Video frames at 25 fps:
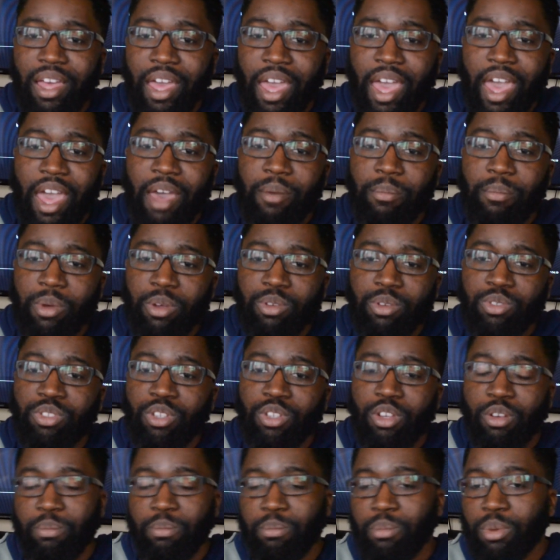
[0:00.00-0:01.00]
Atmos
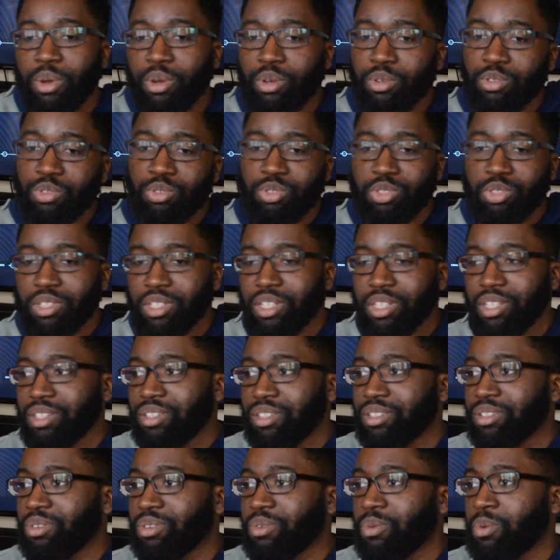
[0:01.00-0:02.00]
immersion
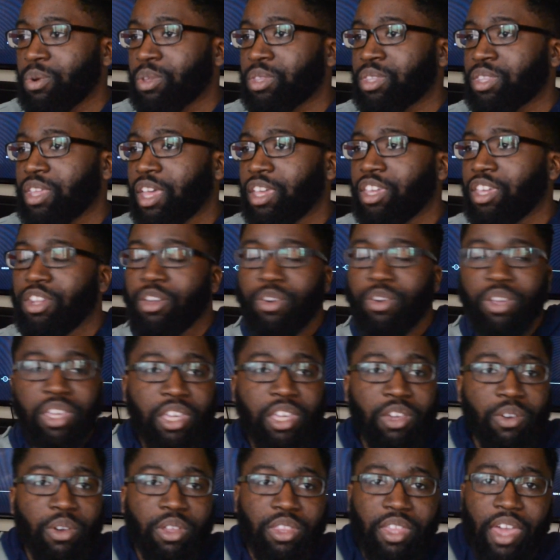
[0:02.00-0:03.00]
with, like, you know,
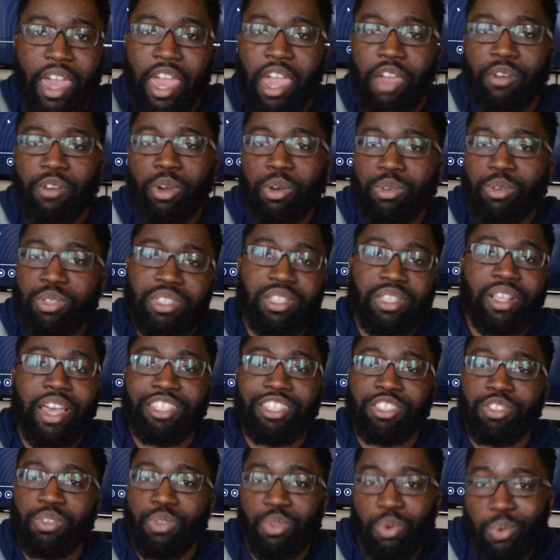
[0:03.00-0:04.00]
hearing the arrow
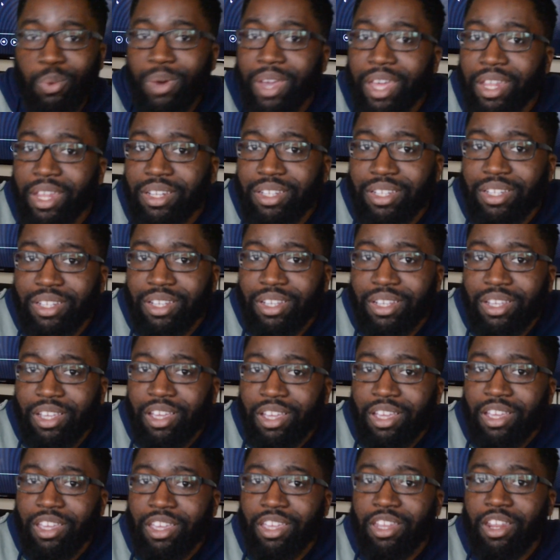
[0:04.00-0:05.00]
slice through the wind.
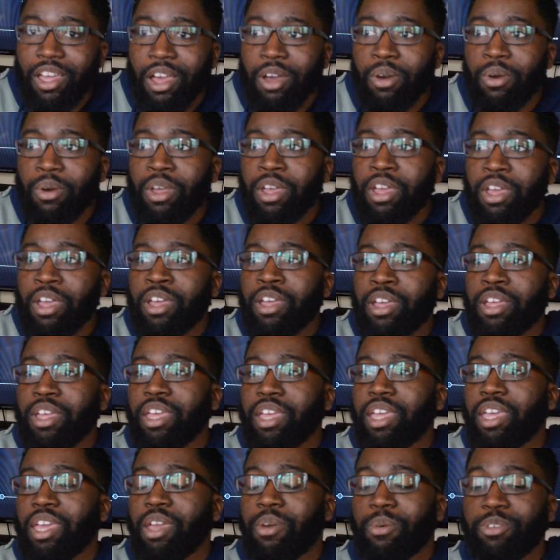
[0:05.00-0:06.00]
You know,
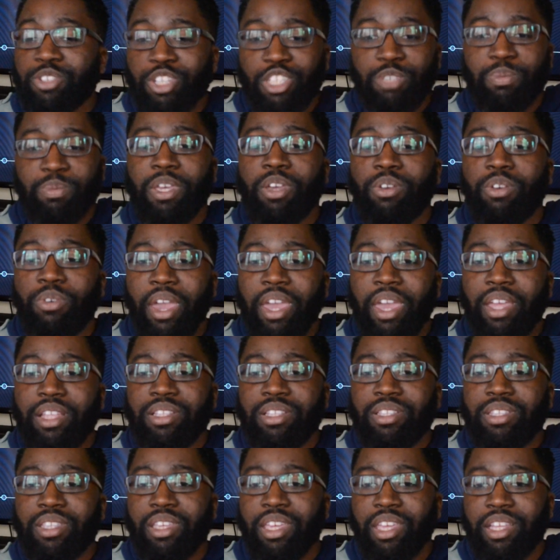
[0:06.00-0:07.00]
it would just be
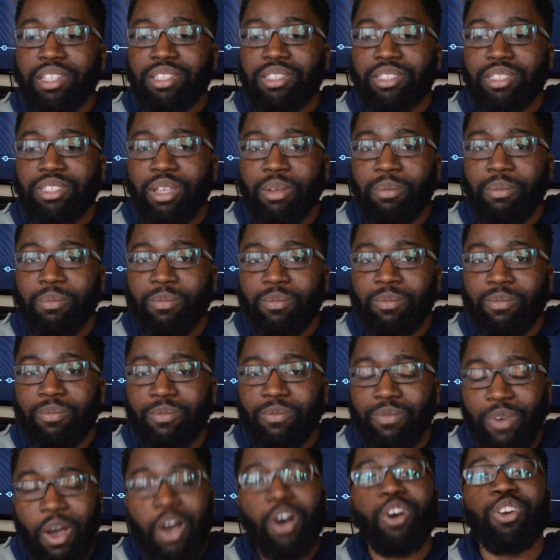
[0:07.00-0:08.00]
great to get some
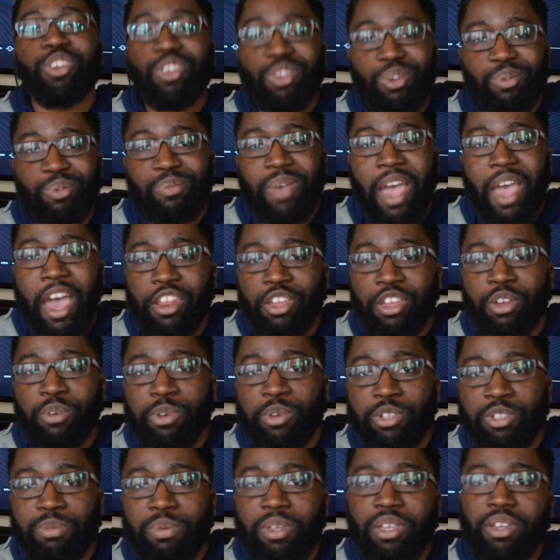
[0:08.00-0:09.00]
volume out of
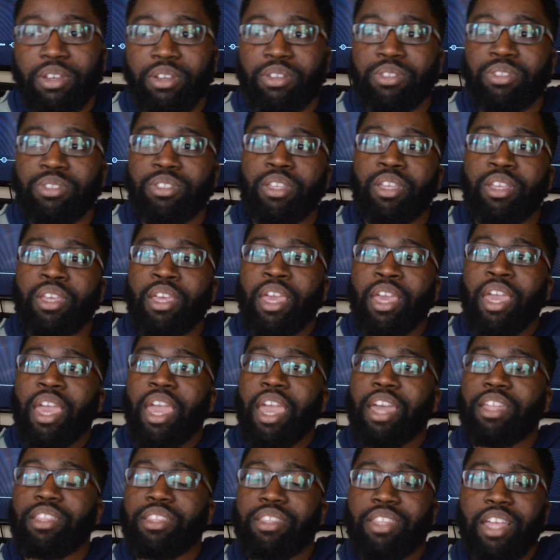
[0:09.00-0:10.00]
your speakers,
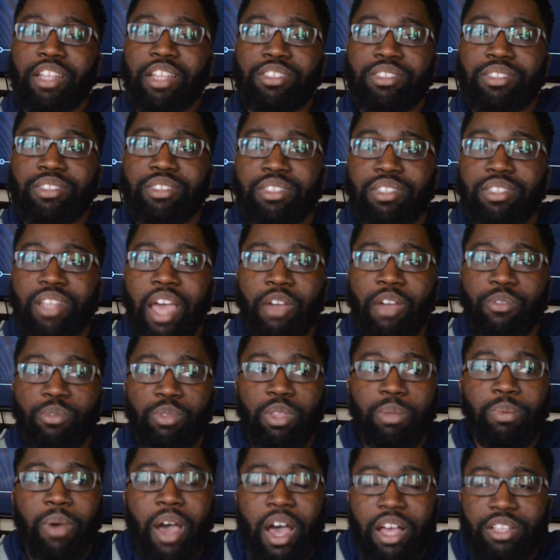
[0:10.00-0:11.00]
and that's not
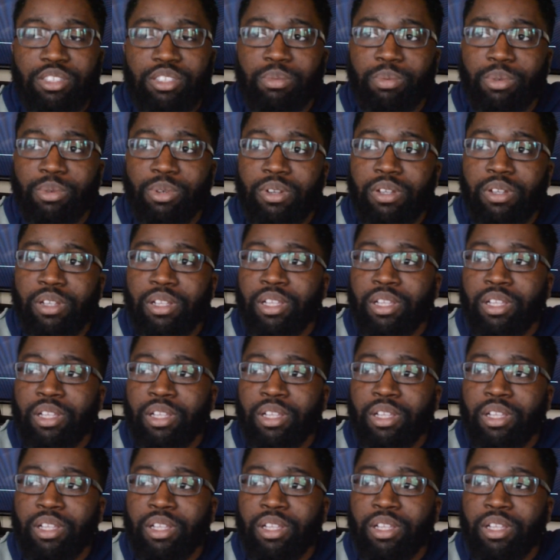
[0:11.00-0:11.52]
really possible.